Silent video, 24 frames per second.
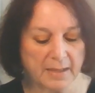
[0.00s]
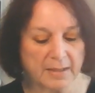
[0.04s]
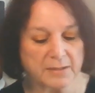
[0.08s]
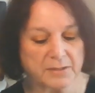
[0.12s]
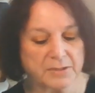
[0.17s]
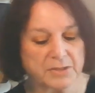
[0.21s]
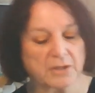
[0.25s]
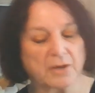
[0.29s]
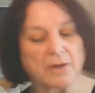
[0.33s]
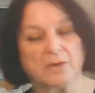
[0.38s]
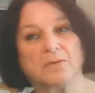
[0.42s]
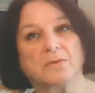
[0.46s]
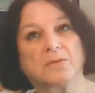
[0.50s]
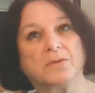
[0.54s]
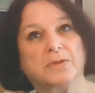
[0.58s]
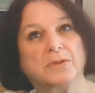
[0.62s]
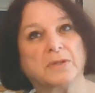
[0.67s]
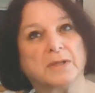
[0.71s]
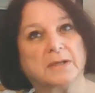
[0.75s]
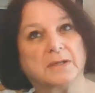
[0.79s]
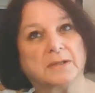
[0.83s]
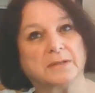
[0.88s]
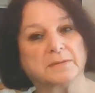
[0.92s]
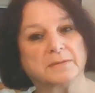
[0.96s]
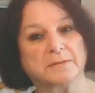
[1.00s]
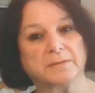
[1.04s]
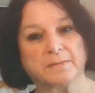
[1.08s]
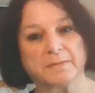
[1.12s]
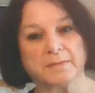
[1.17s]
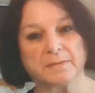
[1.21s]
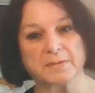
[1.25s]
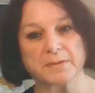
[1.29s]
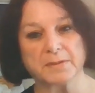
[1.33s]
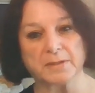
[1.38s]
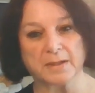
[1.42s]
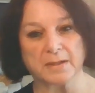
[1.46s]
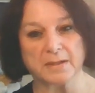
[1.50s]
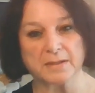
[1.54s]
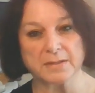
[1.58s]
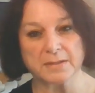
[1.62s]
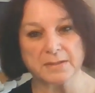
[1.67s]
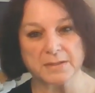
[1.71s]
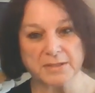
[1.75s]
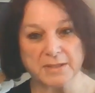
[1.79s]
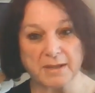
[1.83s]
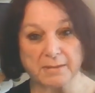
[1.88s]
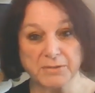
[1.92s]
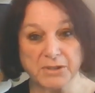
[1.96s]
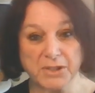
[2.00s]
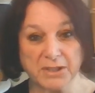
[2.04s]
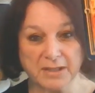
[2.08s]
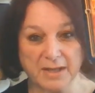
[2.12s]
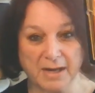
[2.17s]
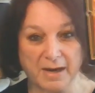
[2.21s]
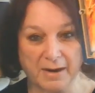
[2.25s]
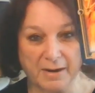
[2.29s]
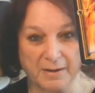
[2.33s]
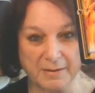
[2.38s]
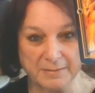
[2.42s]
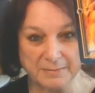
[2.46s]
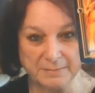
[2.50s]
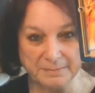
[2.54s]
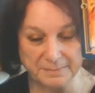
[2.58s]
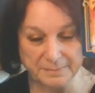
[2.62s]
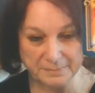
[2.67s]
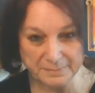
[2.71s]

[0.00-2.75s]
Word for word: So the subject card,